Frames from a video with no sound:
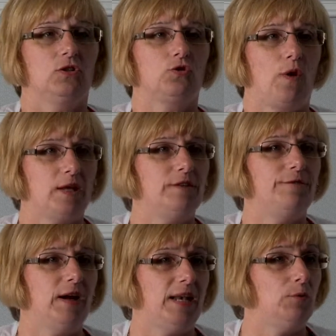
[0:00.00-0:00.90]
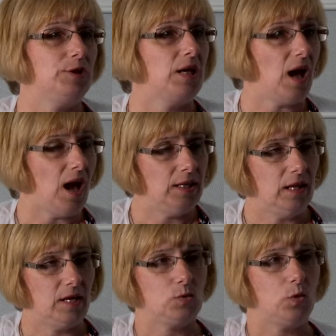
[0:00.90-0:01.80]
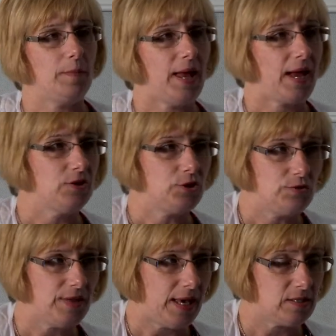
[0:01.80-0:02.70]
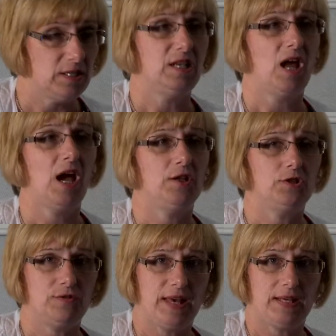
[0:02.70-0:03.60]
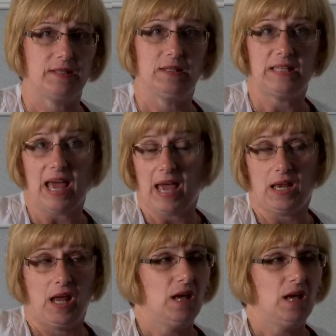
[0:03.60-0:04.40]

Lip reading: trying to find out what the guidelines were back in 2009 and 2010.